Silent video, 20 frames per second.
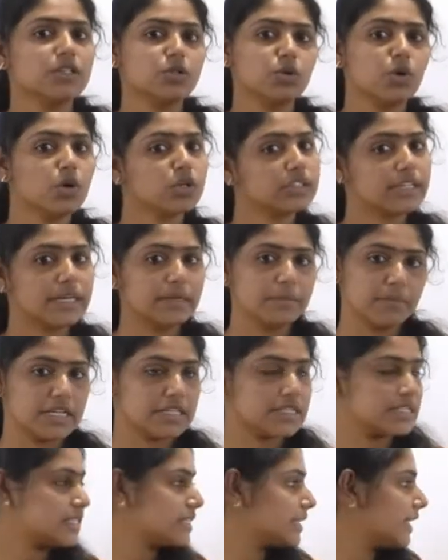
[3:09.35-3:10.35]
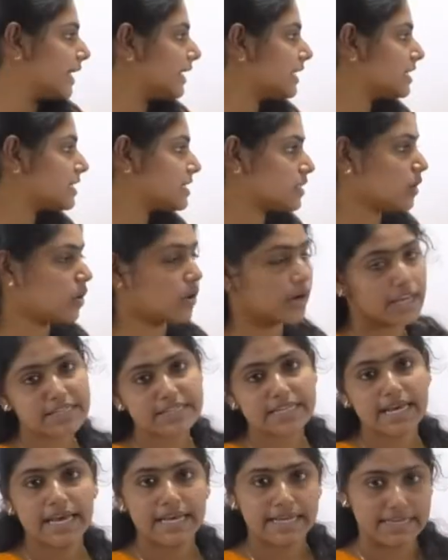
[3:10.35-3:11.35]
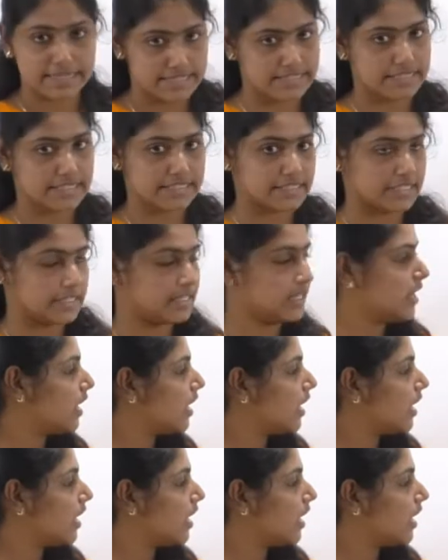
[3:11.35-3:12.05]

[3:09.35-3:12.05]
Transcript: two or three months. Then it's known as recession.